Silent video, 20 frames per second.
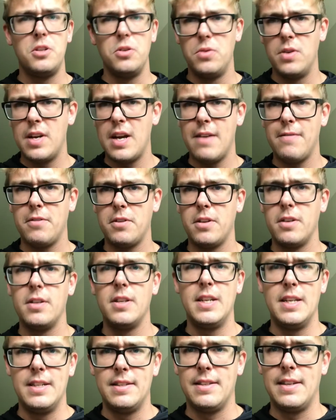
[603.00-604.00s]
whatever
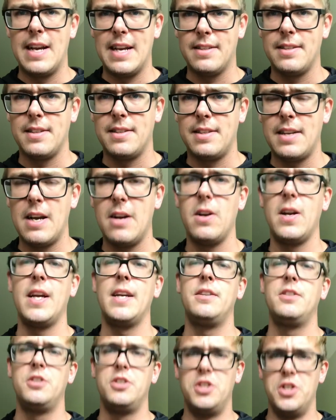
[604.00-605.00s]
is necessary
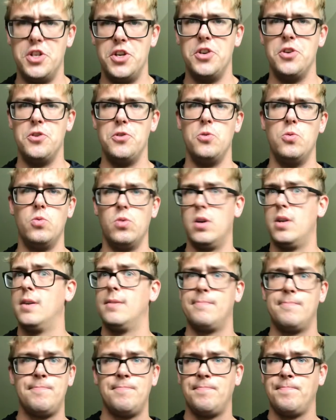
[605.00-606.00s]
to
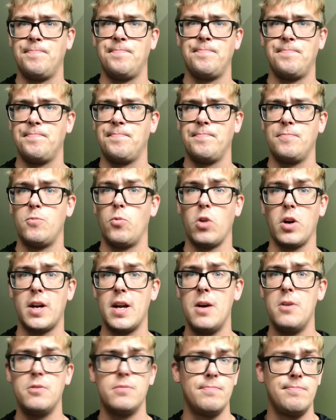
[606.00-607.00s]
work
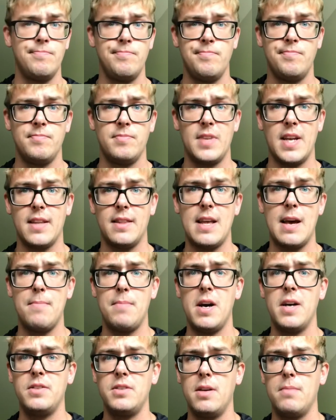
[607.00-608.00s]
out, get that
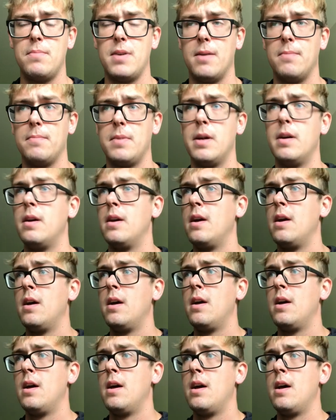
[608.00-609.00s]
bicep pump.
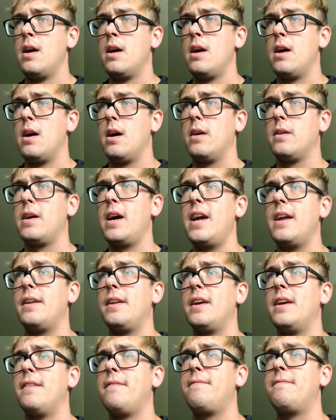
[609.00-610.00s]
All right,
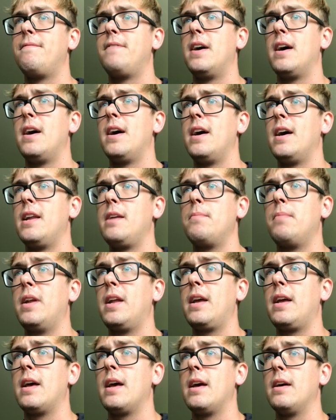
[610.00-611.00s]
if
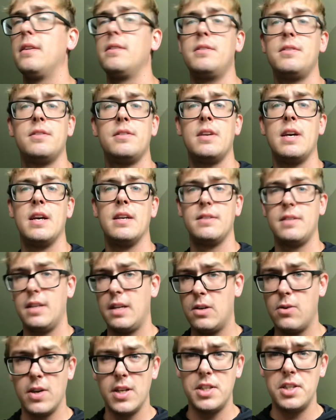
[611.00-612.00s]
anybody else has any
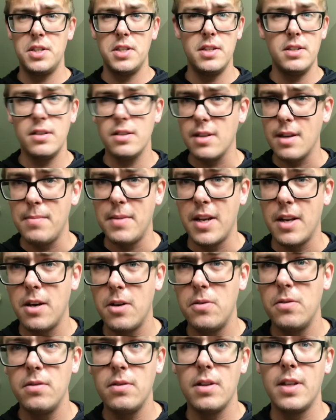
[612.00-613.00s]
questions, let me
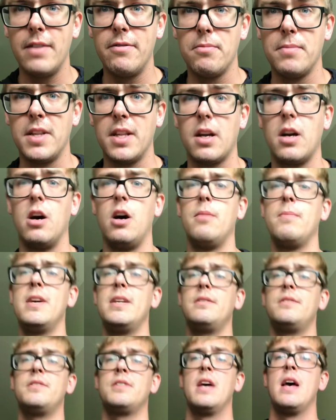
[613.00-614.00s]
know, leave them in the
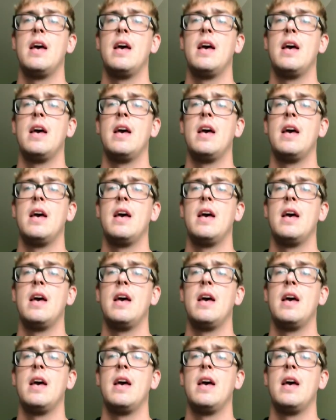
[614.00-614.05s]
comments.